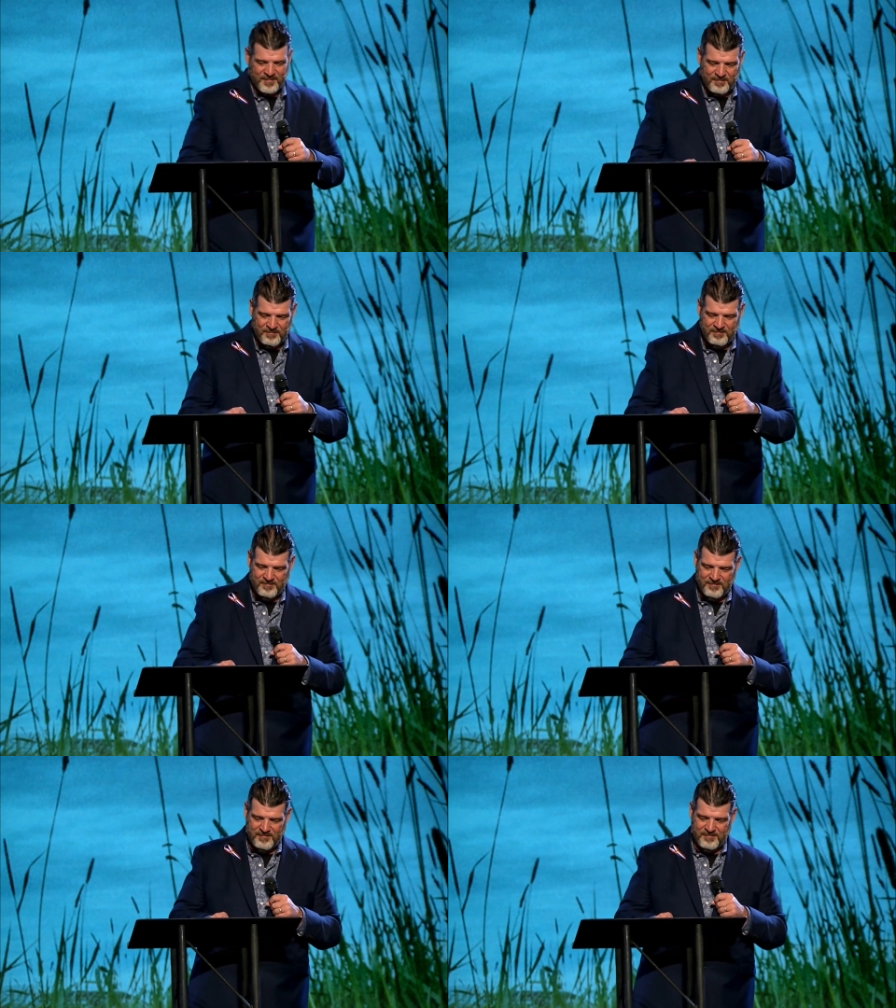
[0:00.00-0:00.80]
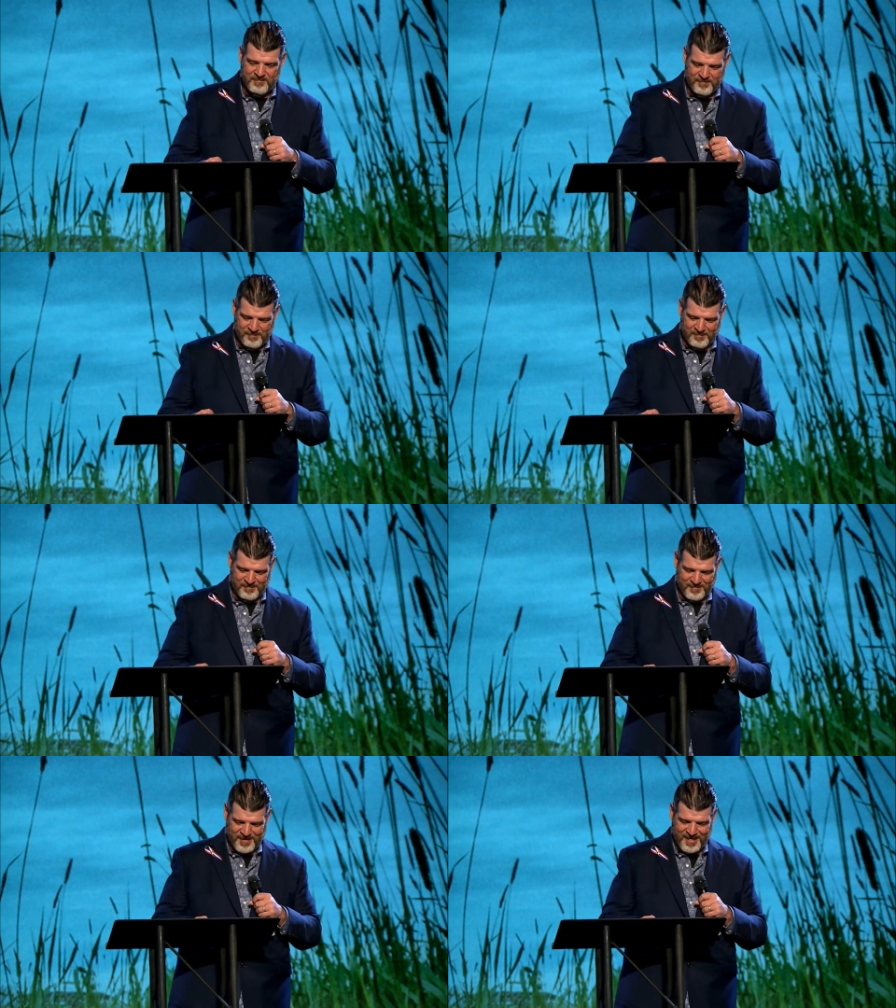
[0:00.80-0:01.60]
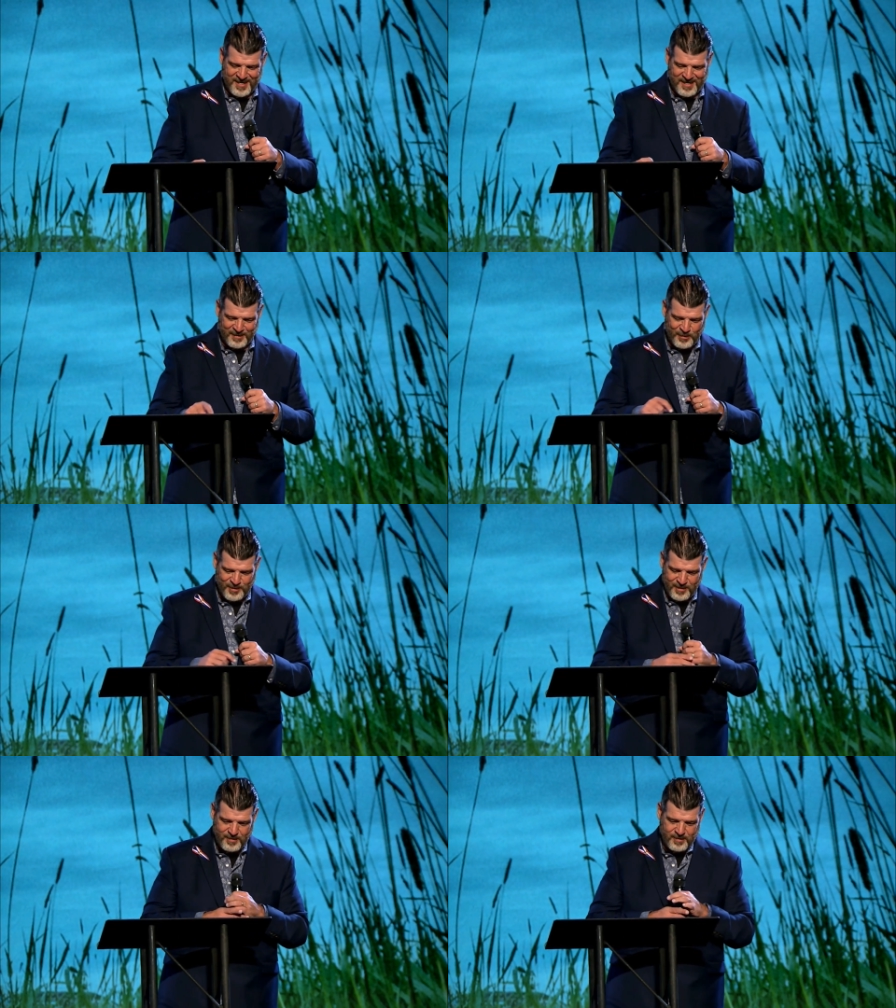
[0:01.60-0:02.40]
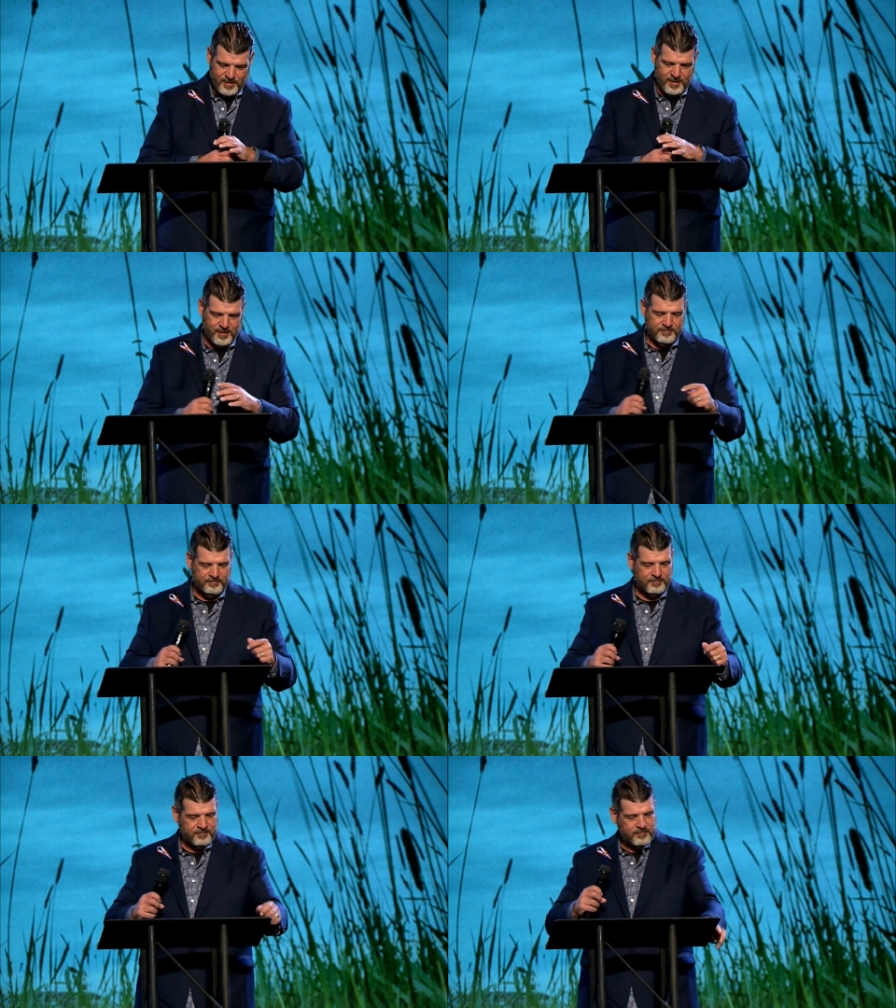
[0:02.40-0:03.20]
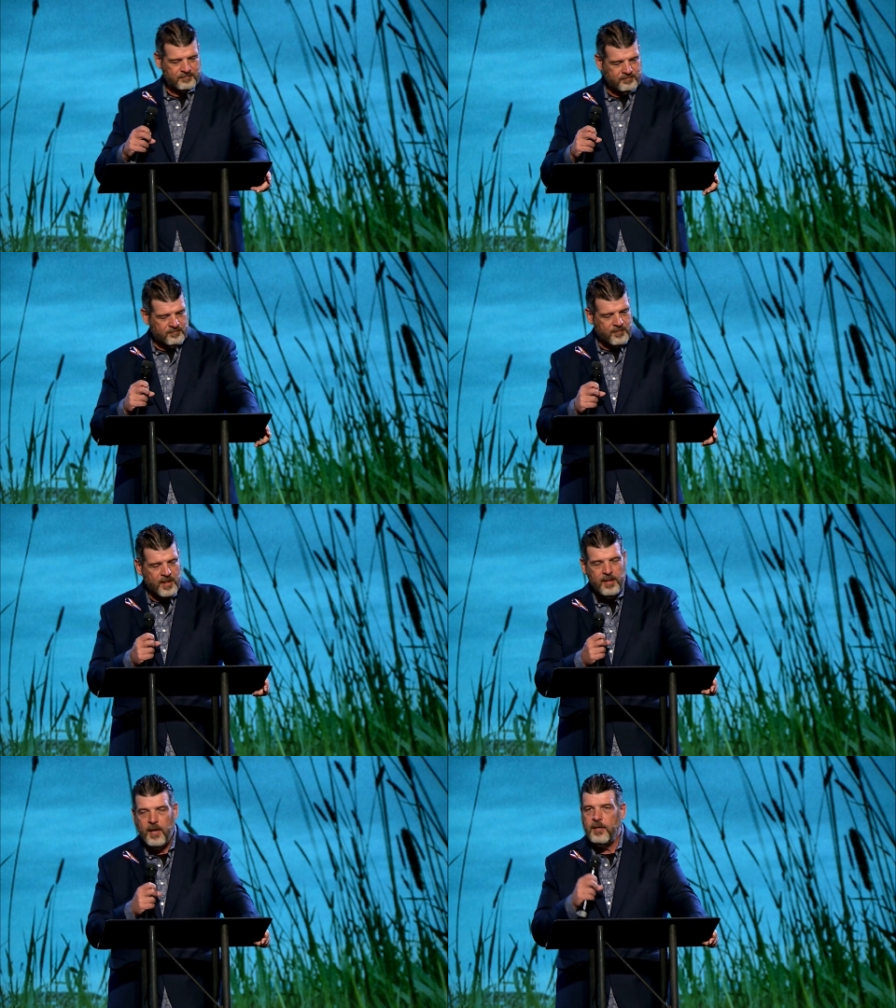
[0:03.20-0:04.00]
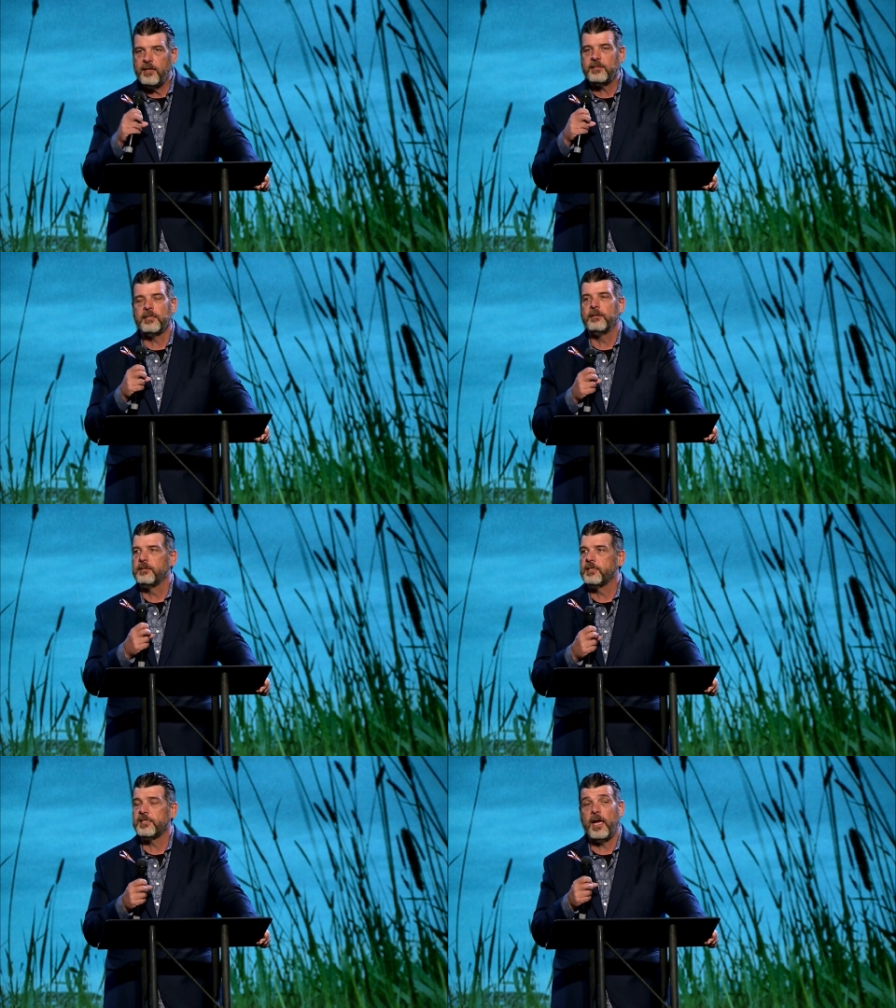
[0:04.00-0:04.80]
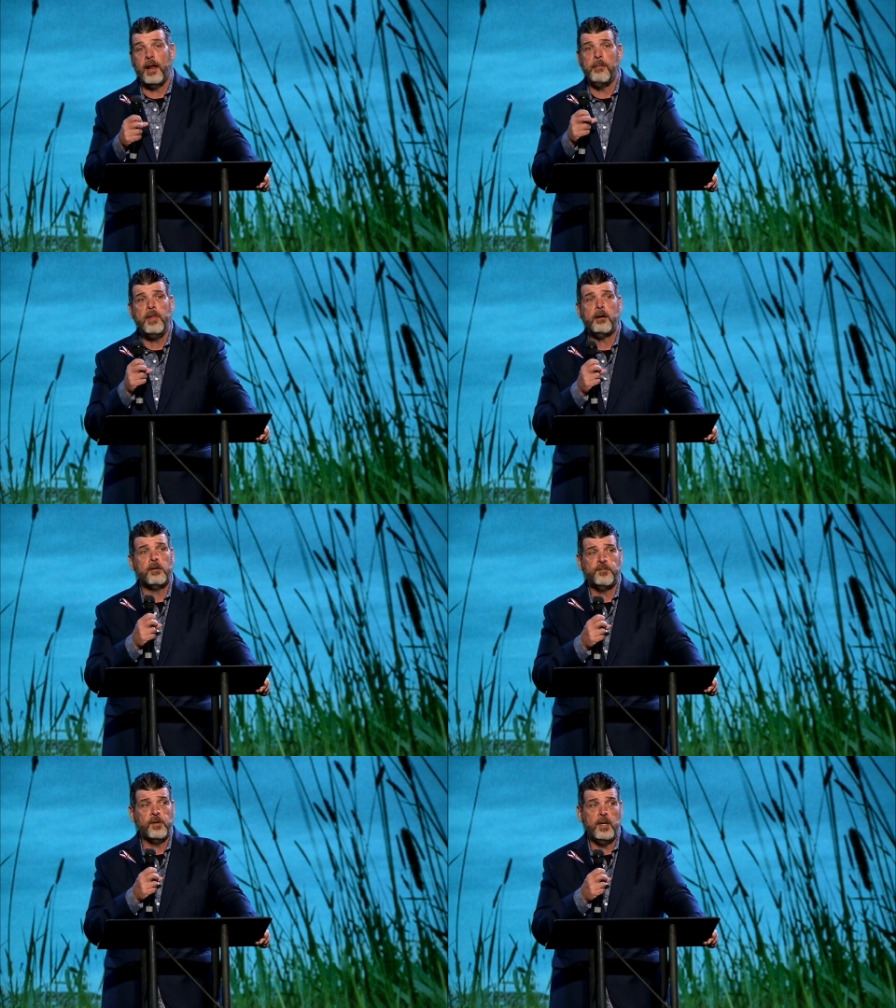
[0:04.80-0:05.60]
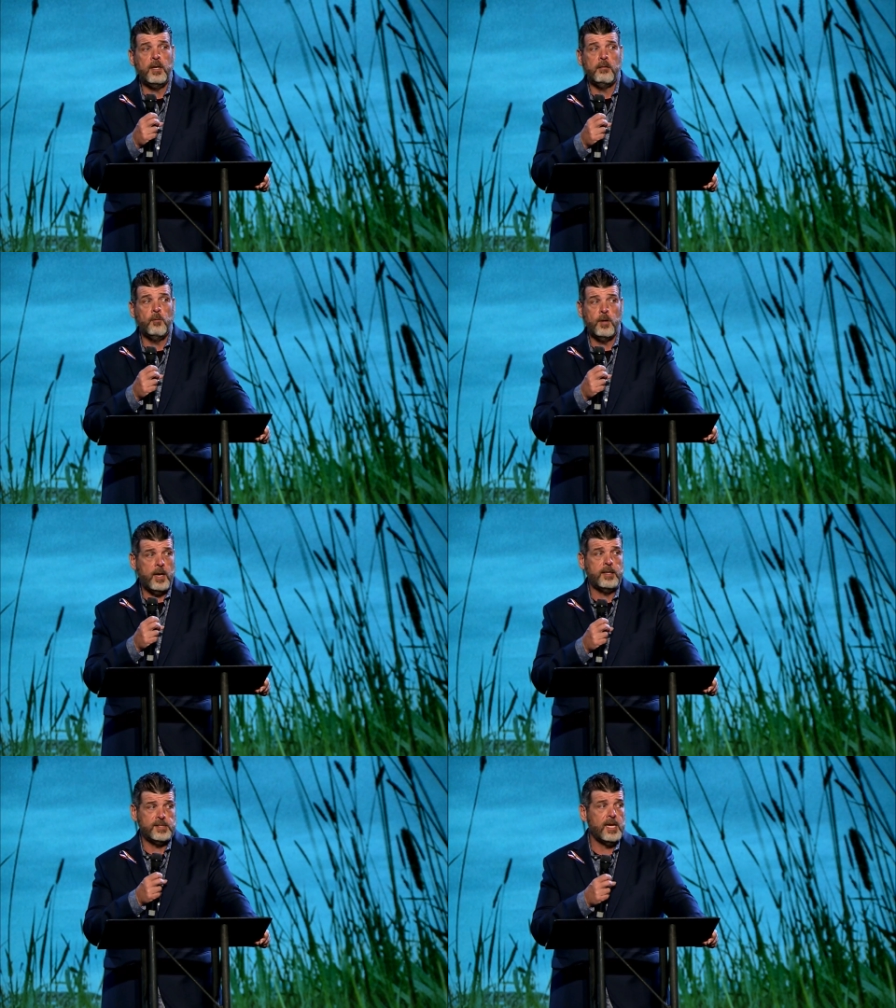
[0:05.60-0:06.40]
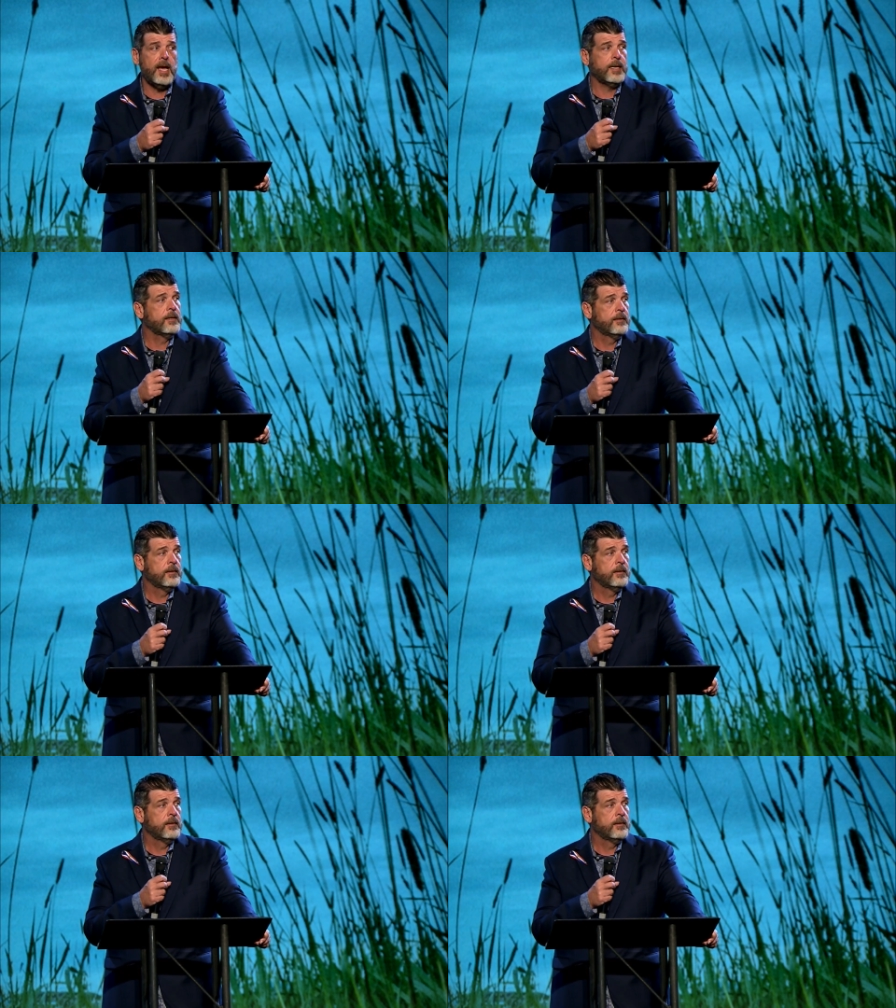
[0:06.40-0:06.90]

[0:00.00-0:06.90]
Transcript: Mmm, King Jesus. Yeah, you have to decide, I'm not going to forget what God is like.